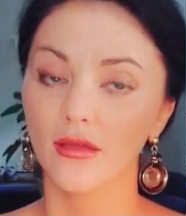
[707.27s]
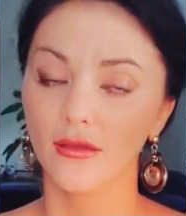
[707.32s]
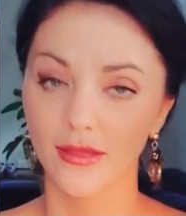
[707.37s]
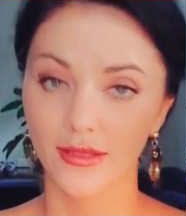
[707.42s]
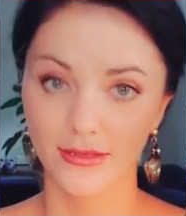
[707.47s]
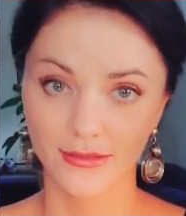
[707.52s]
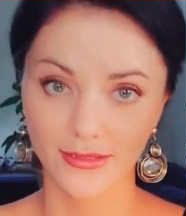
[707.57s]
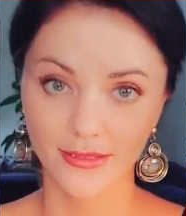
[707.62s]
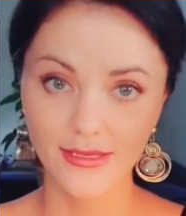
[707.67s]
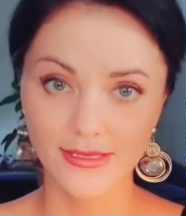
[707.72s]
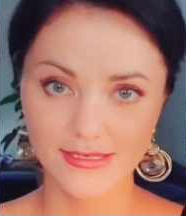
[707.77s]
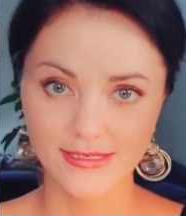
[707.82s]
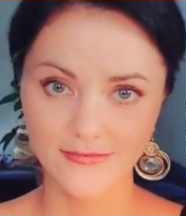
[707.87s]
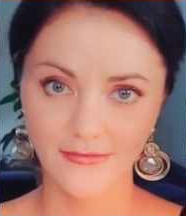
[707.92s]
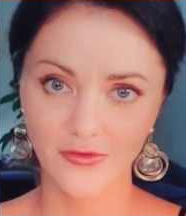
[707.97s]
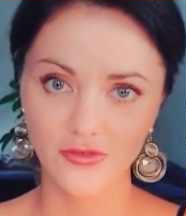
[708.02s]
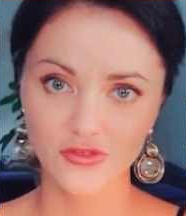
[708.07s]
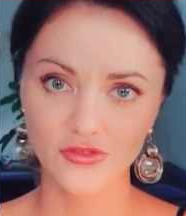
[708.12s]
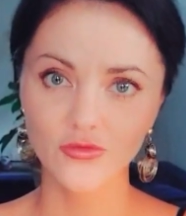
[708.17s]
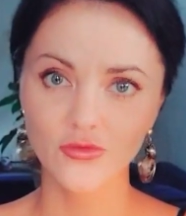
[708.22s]
And yes,
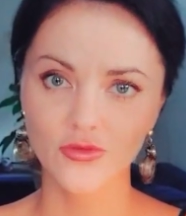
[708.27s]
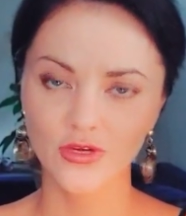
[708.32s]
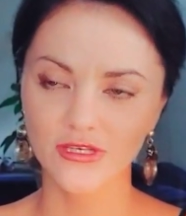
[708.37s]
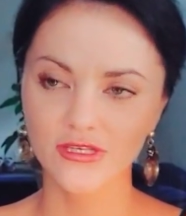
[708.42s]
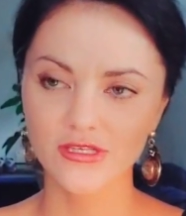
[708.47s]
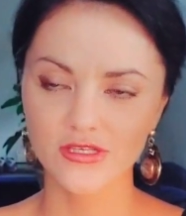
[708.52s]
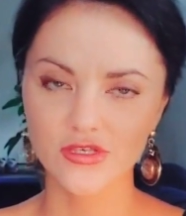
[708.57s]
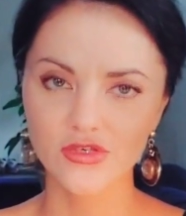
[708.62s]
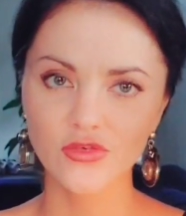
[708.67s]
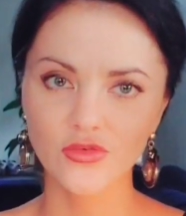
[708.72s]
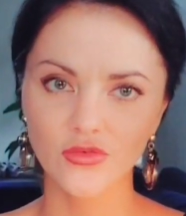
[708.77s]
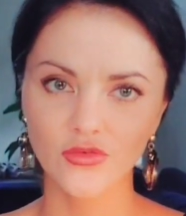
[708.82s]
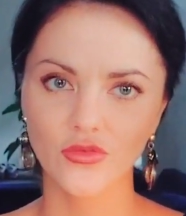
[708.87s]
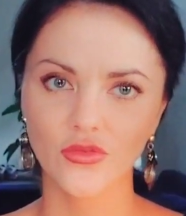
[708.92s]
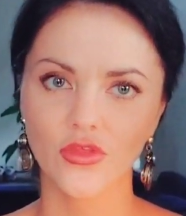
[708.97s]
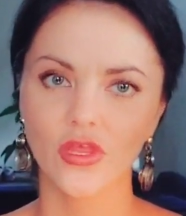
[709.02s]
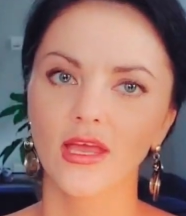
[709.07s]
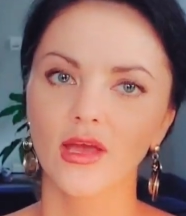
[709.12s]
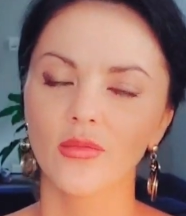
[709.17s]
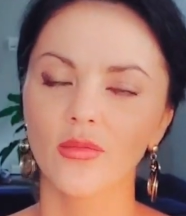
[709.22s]
for sure, it's truth.
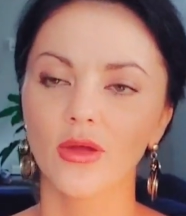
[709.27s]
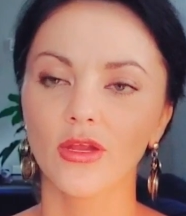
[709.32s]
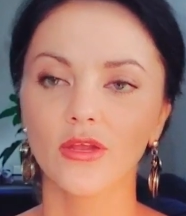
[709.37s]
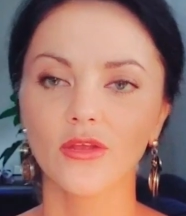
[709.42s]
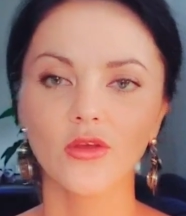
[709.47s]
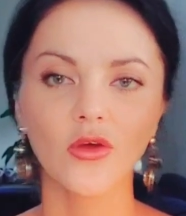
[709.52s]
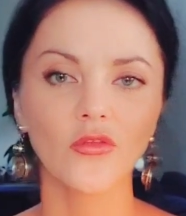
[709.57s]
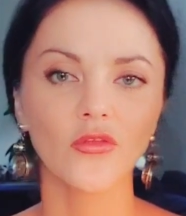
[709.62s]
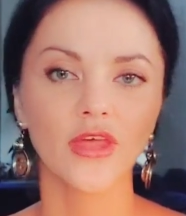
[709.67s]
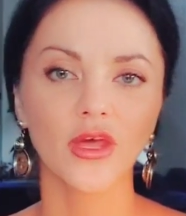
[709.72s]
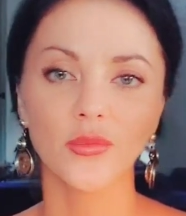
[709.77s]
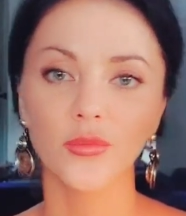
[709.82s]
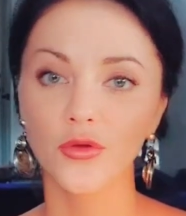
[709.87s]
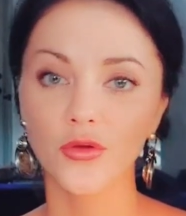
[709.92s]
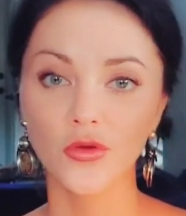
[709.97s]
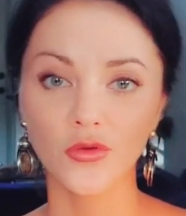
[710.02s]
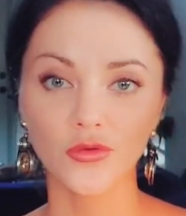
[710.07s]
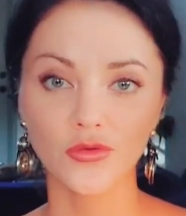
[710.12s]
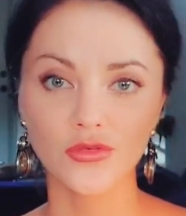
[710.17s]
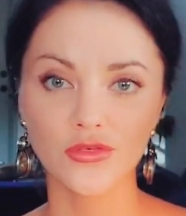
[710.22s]
But you know, the
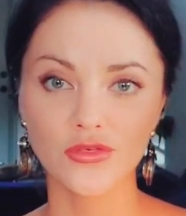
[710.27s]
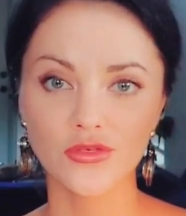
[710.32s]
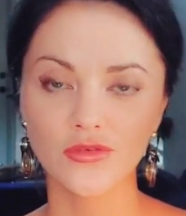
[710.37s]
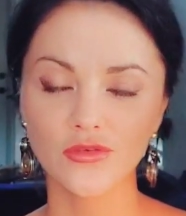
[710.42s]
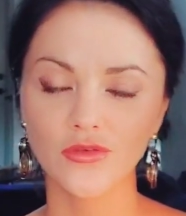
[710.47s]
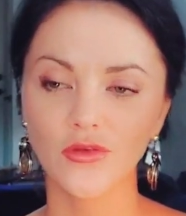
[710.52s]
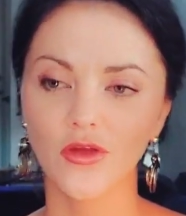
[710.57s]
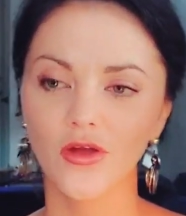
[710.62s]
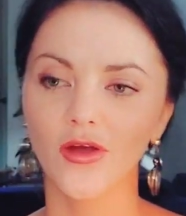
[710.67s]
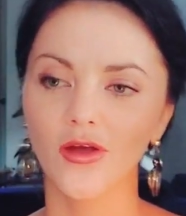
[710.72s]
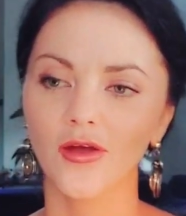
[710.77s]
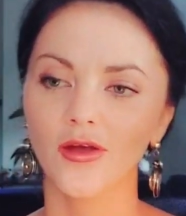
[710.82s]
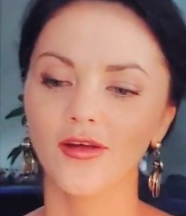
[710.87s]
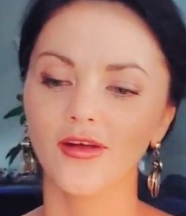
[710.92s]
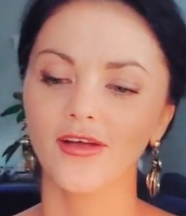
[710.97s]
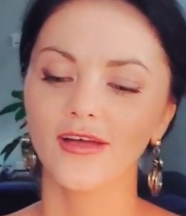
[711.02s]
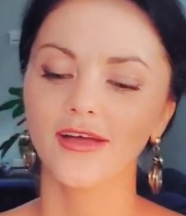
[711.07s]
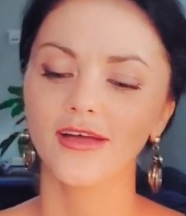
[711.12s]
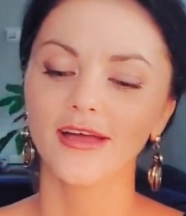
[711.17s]
approach uh,